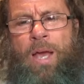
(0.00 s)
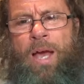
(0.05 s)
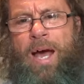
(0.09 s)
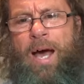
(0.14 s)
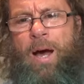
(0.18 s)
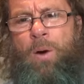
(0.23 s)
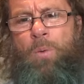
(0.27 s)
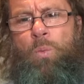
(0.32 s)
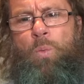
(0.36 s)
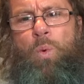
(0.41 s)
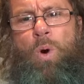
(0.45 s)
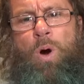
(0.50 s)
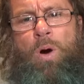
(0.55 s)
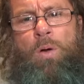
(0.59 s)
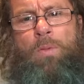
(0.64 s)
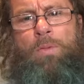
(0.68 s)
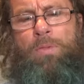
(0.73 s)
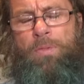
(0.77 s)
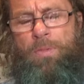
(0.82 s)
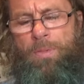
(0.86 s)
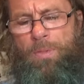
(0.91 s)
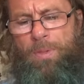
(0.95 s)
And
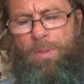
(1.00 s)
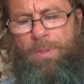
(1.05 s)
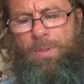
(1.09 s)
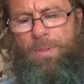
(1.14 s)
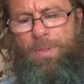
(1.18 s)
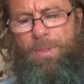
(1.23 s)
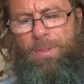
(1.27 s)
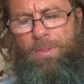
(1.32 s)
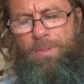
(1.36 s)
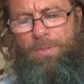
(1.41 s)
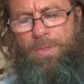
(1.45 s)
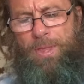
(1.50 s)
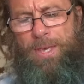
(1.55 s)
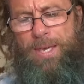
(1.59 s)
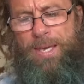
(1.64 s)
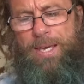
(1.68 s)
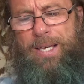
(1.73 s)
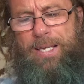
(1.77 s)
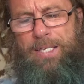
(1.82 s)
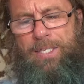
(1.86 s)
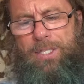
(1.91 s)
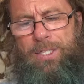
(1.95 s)
what
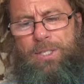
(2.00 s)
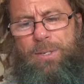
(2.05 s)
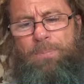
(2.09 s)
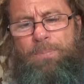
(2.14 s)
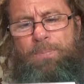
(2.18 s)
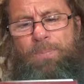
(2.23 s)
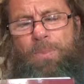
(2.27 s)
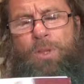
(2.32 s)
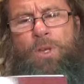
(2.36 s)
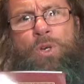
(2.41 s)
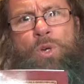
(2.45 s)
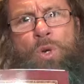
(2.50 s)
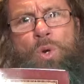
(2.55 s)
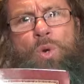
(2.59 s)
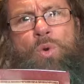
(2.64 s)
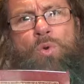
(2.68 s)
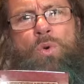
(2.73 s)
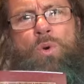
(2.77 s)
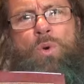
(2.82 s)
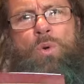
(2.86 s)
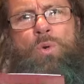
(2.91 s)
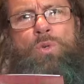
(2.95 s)
these
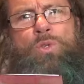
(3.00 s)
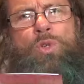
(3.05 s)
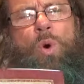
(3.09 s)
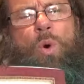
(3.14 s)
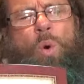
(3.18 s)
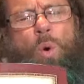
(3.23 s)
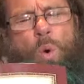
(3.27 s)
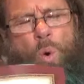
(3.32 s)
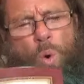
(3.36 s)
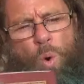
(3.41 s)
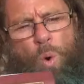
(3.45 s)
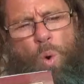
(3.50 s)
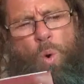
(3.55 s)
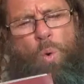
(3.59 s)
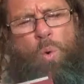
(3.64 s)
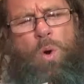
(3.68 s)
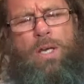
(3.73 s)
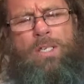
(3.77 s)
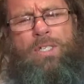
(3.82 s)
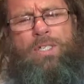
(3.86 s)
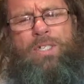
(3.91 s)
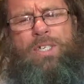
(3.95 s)
gurus
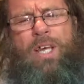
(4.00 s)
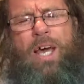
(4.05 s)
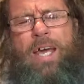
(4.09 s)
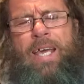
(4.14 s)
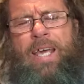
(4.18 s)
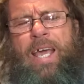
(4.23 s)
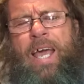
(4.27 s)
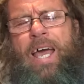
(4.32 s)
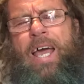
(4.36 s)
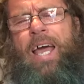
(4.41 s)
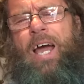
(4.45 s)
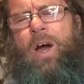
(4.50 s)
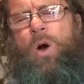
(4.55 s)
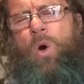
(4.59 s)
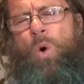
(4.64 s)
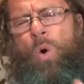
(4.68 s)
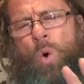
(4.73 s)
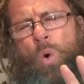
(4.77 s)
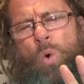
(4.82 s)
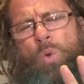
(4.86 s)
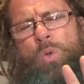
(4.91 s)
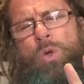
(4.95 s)
always say
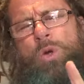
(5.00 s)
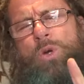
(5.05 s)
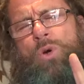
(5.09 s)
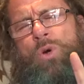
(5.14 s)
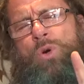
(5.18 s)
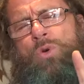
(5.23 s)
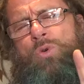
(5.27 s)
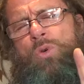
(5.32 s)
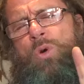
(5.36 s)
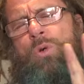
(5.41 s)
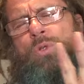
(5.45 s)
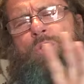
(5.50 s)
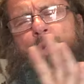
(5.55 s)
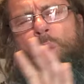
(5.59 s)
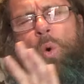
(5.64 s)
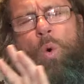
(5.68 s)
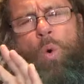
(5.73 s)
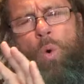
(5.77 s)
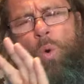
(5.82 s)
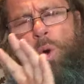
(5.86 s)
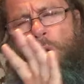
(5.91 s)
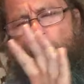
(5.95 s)
all the gurus
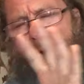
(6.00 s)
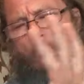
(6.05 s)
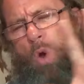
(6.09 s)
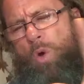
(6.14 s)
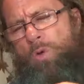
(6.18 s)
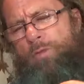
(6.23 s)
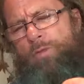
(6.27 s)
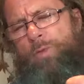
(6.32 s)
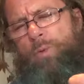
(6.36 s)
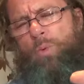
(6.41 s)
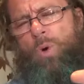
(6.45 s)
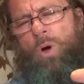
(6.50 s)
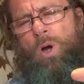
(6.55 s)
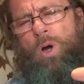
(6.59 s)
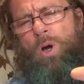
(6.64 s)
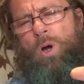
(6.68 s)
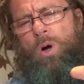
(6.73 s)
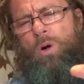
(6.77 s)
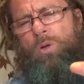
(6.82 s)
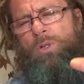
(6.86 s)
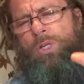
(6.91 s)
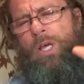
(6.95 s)
all over the
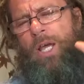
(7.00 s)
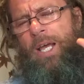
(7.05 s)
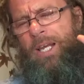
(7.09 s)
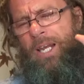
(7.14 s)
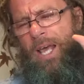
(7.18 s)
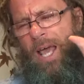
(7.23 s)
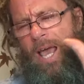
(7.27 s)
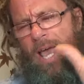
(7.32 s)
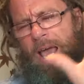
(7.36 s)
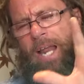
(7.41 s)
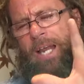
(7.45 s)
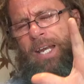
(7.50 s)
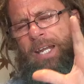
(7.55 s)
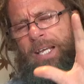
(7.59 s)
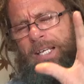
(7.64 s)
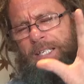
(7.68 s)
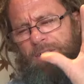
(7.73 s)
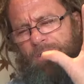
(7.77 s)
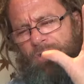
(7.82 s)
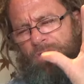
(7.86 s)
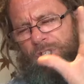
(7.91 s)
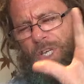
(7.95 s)
world in
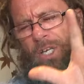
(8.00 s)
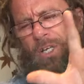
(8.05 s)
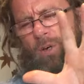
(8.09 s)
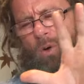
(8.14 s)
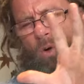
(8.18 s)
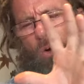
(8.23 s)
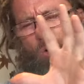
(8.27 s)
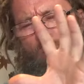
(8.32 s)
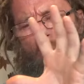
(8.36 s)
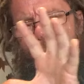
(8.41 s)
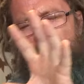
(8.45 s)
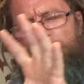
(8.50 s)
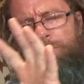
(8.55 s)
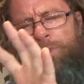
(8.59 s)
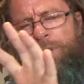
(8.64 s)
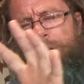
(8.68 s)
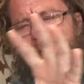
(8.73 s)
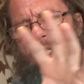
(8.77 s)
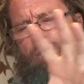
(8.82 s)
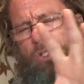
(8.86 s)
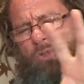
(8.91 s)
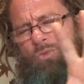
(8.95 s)
any single of
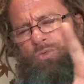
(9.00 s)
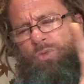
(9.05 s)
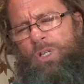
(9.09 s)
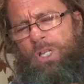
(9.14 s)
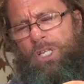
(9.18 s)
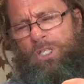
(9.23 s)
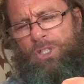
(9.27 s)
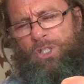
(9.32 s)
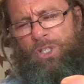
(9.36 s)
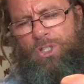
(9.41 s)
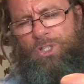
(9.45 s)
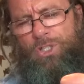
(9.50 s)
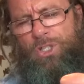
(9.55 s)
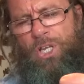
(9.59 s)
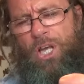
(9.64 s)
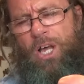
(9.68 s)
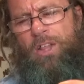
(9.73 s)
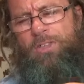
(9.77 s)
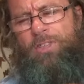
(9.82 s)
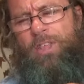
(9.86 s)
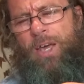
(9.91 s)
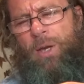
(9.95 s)
these religions,
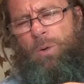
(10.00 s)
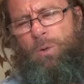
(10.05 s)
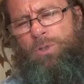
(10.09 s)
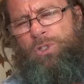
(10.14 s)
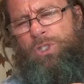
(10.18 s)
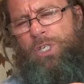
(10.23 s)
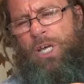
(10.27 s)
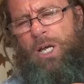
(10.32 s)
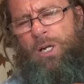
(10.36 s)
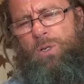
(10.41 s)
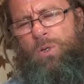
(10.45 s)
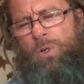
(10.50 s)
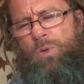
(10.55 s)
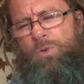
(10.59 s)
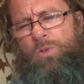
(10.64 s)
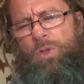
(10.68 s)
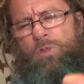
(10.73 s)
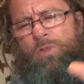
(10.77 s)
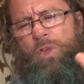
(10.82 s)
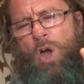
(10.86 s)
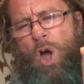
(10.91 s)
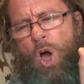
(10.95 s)
they will tell you
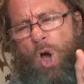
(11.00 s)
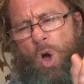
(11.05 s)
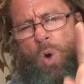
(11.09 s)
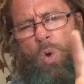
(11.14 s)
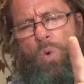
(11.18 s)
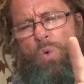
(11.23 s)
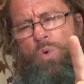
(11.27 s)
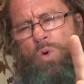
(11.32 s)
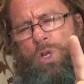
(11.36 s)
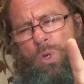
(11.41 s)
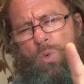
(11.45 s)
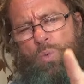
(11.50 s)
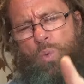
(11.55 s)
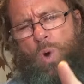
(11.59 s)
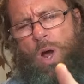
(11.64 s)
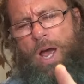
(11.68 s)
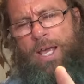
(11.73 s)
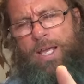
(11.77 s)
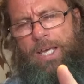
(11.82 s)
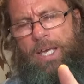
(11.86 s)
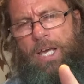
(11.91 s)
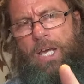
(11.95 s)
that the only
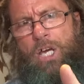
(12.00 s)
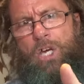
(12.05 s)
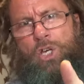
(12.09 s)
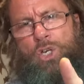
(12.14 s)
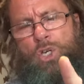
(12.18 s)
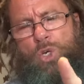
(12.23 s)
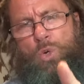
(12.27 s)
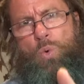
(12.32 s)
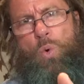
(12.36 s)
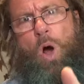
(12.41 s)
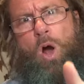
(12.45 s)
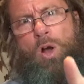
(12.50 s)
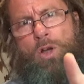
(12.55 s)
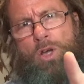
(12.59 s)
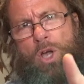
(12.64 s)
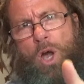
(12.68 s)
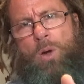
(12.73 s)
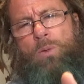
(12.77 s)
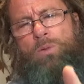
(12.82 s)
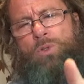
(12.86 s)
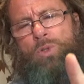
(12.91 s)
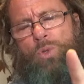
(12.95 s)
way you are
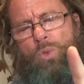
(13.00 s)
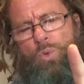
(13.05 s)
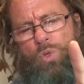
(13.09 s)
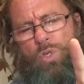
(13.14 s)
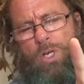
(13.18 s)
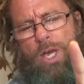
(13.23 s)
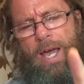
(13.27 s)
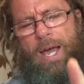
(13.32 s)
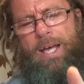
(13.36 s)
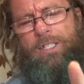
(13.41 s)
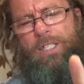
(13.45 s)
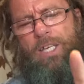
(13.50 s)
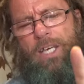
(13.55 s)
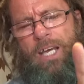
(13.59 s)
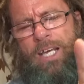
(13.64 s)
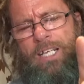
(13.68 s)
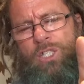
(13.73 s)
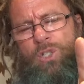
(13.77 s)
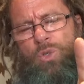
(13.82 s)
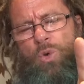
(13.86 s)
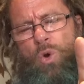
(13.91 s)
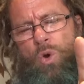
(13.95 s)
going to get
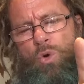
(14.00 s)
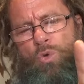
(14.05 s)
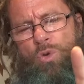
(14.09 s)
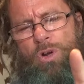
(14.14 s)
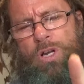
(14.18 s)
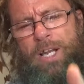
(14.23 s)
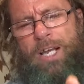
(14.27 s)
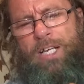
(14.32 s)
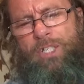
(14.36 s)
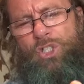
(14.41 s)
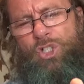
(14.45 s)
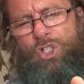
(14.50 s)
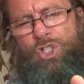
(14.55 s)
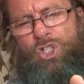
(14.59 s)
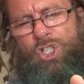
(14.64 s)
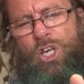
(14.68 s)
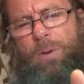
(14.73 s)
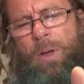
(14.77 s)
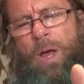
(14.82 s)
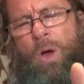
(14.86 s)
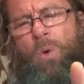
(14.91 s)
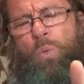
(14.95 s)
into a
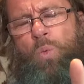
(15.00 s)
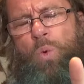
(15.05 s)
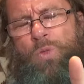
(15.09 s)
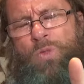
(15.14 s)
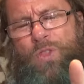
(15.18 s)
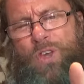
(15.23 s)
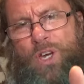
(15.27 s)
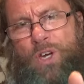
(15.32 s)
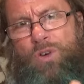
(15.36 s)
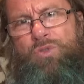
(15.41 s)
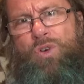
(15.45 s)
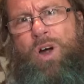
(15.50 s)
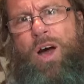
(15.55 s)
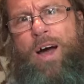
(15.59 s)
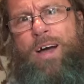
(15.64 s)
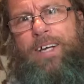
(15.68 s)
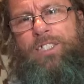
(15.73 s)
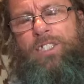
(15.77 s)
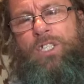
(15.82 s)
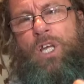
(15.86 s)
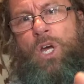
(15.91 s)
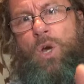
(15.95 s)
relationship with the
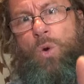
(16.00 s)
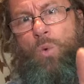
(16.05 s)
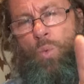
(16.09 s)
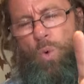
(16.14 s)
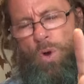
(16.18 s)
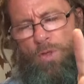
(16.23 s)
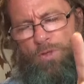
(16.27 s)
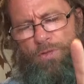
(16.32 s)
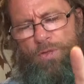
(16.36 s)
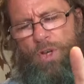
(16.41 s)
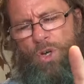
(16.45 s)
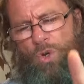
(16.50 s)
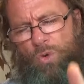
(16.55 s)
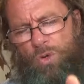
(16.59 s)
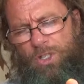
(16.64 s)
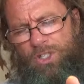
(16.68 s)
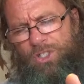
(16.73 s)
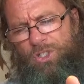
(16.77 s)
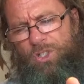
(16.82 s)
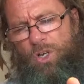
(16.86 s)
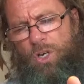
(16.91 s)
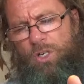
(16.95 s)
Christ, with the
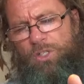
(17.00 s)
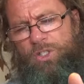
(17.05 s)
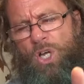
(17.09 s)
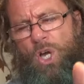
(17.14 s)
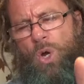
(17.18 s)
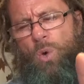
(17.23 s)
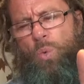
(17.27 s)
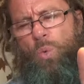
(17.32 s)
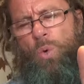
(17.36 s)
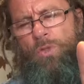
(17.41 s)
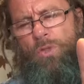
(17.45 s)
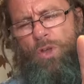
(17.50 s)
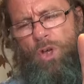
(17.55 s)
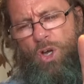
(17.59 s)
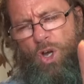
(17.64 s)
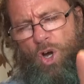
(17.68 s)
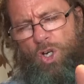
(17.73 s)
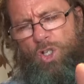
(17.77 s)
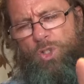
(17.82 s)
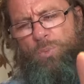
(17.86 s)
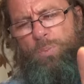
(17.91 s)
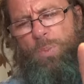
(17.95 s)
Christos, with the
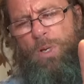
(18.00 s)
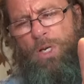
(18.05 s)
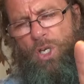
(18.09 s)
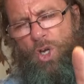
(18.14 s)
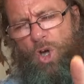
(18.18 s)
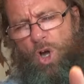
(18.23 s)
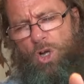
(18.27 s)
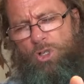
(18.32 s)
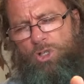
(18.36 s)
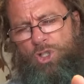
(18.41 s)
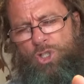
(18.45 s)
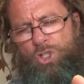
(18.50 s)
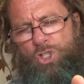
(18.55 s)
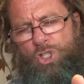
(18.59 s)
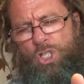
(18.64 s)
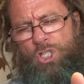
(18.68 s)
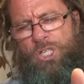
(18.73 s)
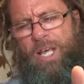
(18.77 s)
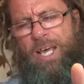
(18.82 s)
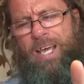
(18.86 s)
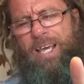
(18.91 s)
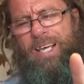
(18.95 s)
cosmic
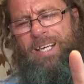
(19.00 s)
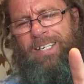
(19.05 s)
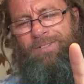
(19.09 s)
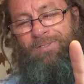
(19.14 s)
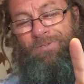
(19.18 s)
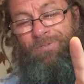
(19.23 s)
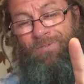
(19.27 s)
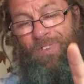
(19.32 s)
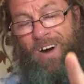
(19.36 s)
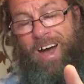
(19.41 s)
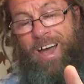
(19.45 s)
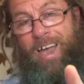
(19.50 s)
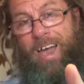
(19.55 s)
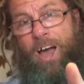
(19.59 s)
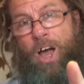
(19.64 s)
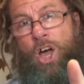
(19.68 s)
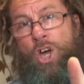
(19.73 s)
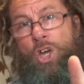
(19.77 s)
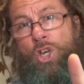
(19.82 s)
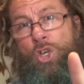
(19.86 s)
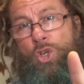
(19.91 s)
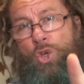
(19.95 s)
consciousness is via
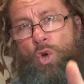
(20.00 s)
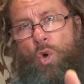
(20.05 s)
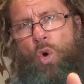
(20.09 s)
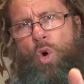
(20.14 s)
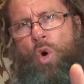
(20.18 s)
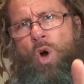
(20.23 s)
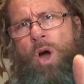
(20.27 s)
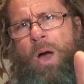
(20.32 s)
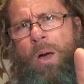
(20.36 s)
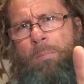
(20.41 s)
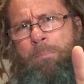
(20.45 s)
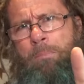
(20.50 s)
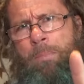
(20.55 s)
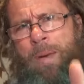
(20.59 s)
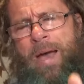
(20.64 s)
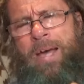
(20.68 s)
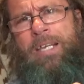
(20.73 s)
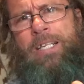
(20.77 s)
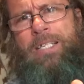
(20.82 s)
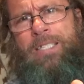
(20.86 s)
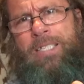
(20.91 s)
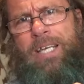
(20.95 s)
your
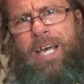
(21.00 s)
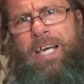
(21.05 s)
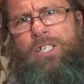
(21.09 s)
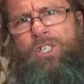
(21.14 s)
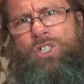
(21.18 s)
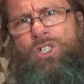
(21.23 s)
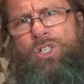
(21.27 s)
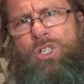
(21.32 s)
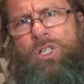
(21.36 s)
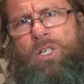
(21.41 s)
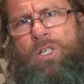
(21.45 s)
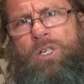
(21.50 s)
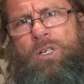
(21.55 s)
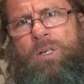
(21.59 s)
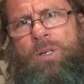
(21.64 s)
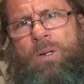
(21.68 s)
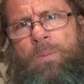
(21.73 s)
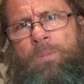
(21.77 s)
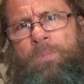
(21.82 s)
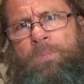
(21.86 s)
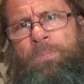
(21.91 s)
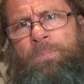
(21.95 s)
meditation
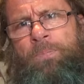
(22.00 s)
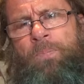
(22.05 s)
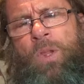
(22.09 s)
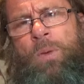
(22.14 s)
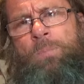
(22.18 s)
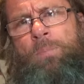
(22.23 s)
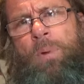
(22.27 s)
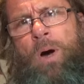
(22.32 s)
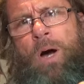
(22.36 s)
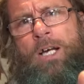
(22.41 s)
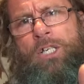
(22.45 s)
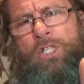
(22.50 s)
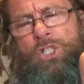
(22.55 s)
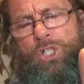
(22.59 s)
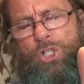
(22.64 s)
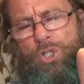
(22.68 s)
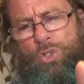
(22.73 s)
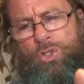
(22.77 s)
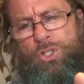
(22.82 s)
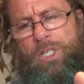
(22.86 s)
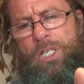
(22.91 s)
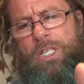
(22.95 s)
by
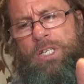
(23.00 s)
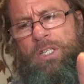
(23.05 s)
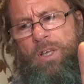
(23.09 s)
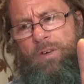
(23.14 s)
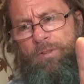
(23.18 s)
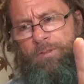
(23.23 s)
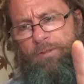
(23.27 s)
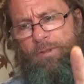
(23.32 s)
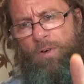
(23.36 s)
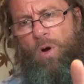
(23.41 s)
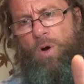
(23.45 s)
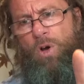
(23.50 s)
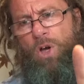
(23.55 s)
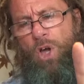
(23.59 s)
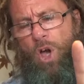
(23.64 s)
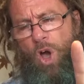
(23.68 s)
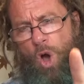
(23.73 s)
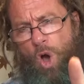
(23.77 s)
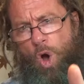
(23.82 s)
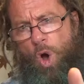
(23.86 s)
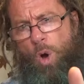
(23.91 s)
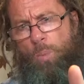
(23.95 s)
shutting the fuck
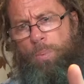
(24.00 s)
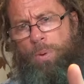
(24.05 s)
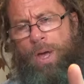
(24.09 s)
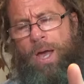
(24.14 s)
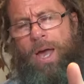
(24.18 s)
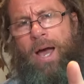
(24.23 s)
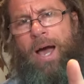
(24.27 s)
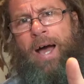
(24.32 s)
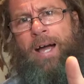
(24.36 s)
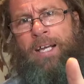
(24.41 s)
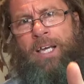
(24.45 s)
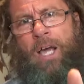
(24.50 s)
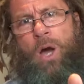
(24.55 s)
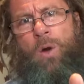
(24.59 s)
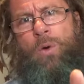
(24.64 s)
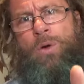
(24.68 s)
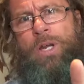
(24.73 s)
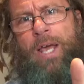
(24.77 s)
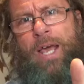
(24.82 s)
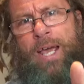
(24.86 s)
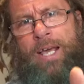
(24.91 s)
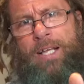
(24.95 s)
up and
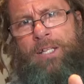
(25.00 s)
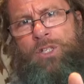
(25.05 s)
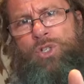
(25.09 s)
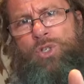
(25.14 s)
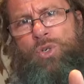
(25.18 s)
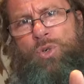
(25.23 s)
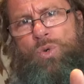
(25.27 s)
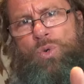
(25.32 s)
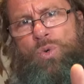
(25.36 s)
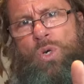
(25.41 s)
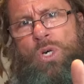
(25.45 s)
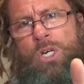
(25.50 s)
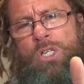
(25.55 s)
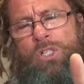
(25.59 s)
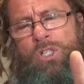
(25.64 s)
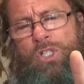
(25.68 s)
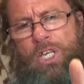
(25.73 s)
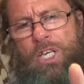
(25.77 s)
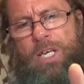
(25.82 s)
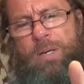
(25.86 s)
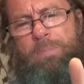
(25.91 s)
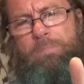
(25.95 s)
going into
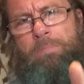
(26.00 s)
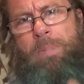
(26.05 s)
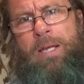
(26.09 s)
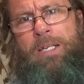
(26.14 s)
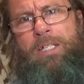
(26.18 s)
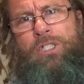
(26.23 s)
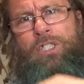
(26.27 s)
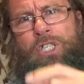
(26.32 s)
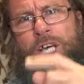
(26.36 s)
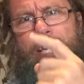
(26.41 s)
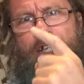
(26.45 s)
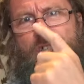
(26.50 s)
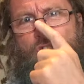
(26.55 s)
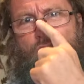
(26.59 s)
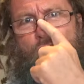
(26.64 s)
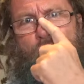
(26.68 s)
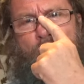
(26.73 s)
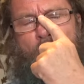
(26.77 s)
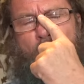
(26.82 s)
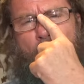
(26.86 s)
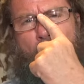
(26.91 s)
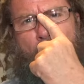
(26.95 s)
deep
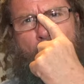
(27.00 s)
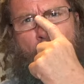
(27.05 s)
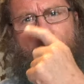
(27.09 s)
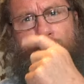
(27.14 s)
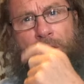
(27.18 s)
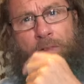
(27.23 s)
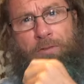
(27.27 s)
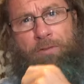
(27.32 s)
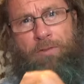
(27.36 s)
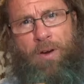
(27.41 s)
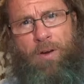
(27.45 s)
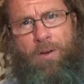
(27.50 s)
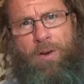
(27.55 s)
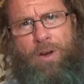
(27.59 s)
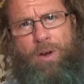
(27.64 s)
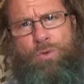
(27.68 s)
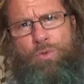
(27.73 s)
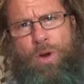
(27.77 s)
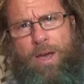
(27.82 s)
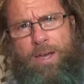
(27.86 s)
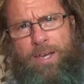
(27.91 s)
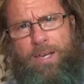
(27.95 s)
meditation on a very
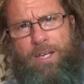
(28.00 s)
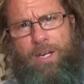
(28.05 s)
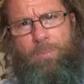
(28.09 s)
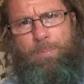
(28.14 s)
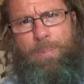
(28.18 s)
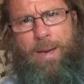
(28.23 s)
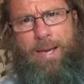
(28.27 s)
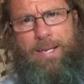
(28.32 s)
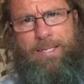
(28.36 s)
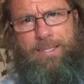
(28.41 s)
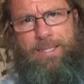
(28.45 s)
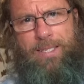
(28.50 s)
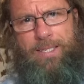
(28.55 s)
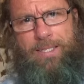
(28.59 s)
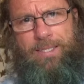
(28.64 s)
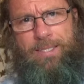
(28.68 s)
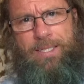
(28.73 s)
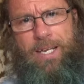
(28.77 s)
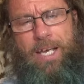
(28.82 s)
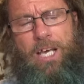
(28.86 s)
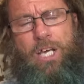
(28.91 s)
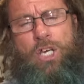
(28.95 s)
regular
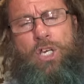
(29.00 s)
basis.